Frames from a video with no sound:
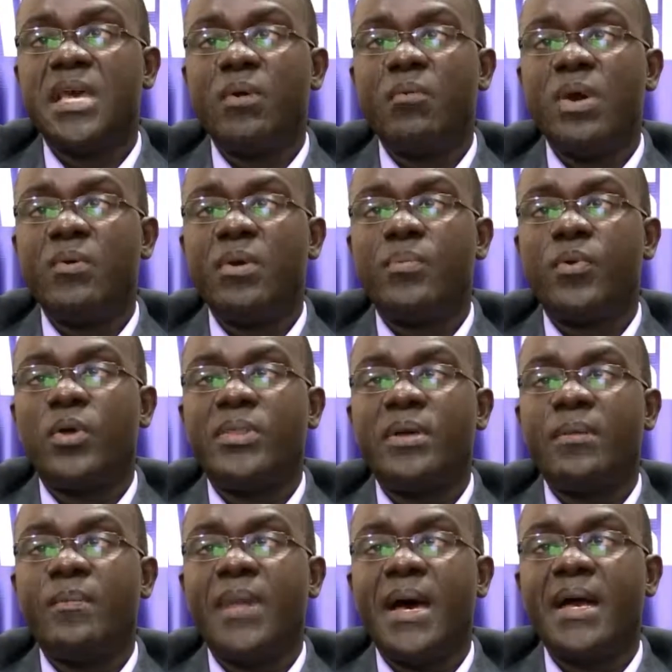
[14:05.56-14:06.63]
and when we plot
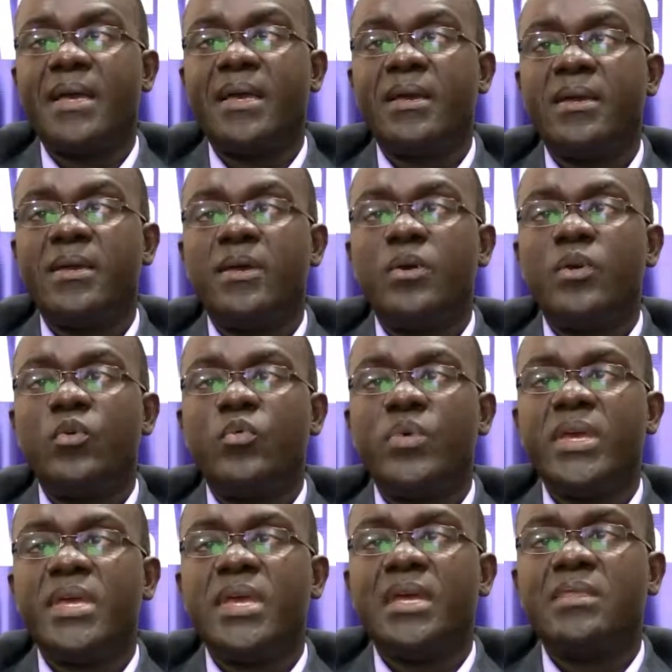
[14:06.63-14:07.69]
them back,
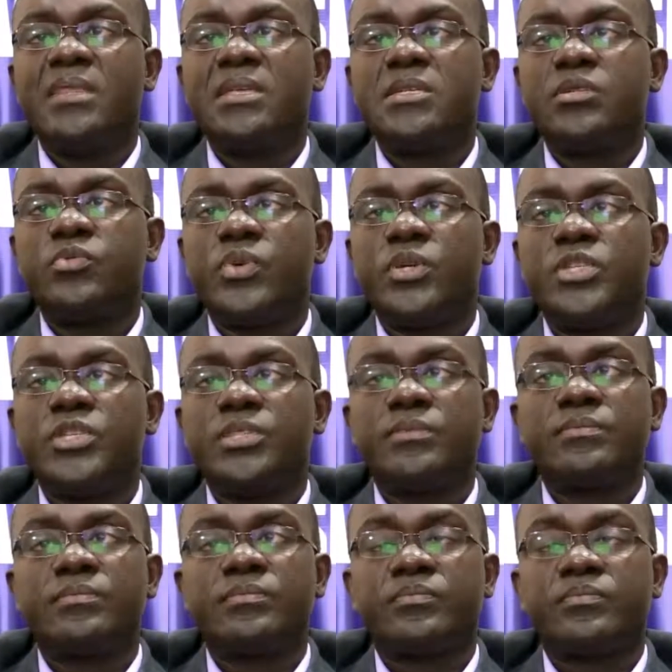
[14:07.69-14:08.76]
we get the situation.
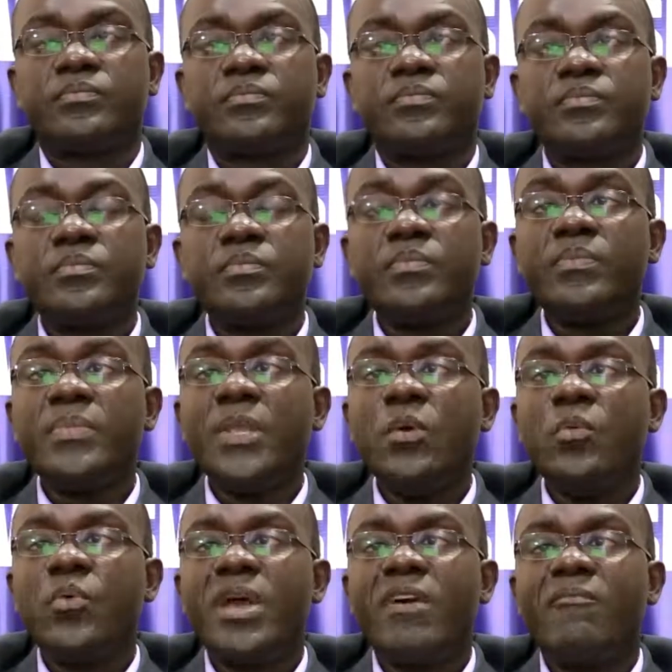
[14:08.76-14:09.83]

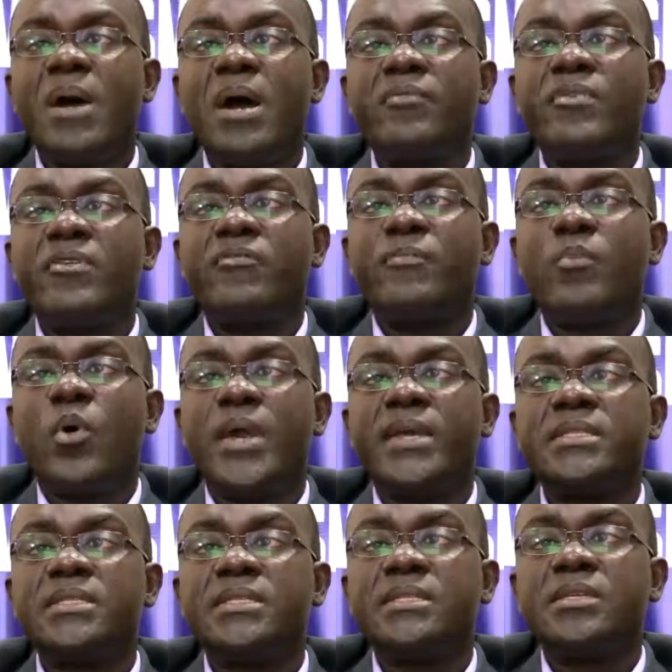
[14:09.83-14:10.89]
We have boundary
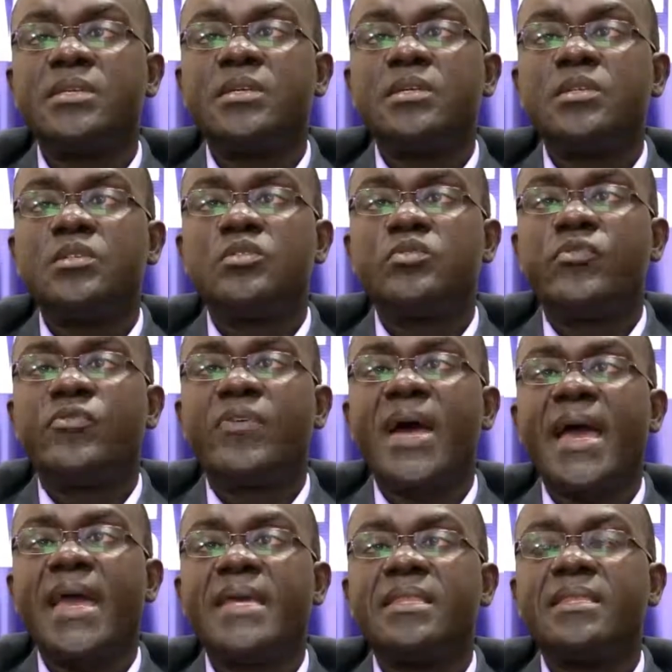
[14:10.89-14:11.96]
points to
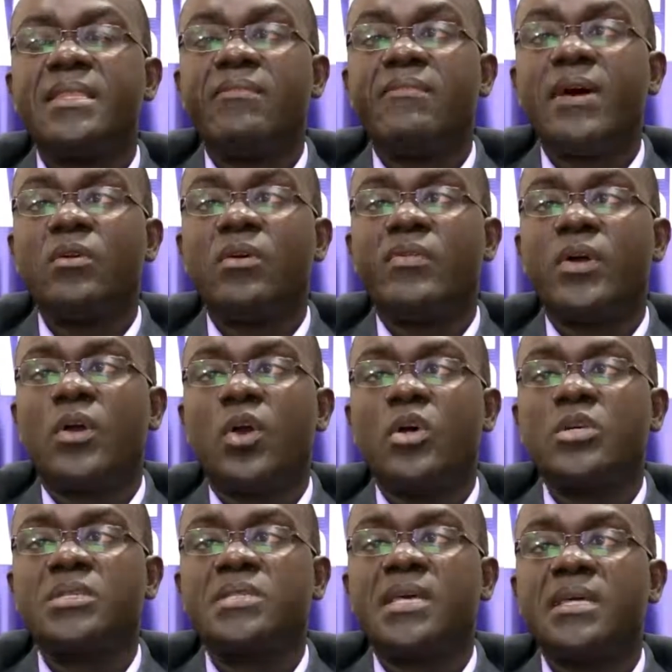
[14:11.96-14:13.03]
find the value of the
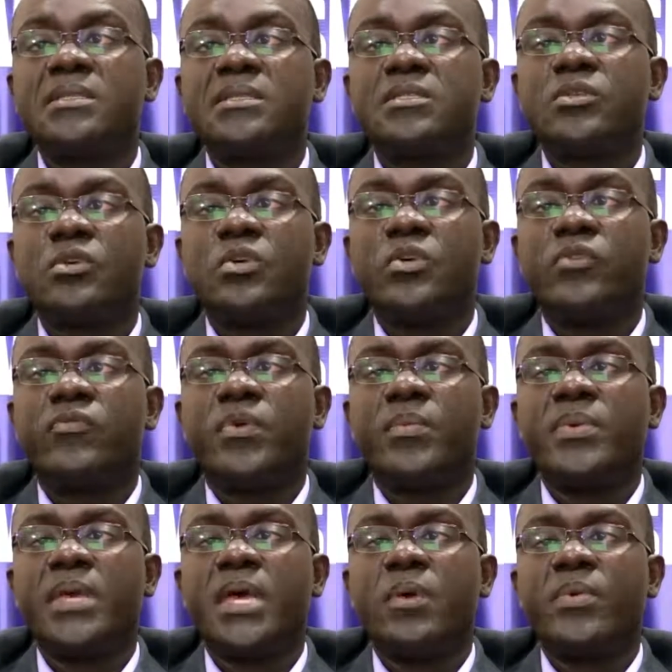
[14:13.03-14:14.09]
constant. So
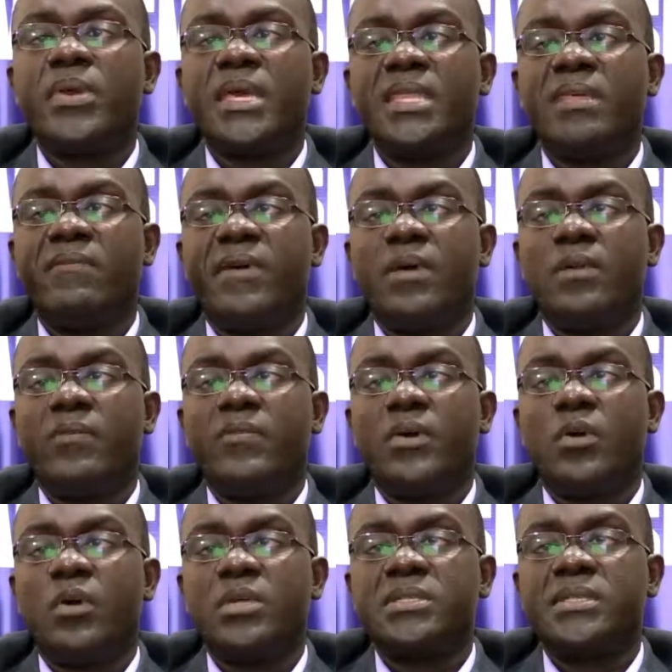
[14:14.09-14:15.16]
from here we get the value of the
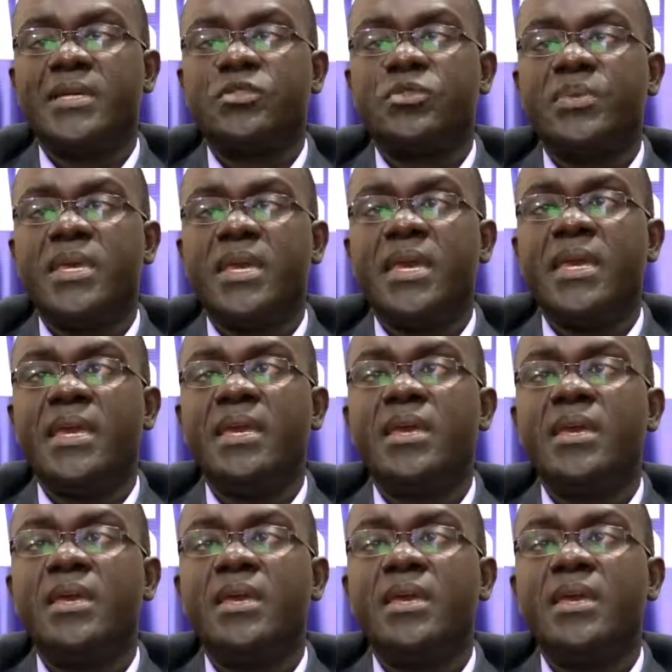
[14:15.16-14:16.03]
constant to be A.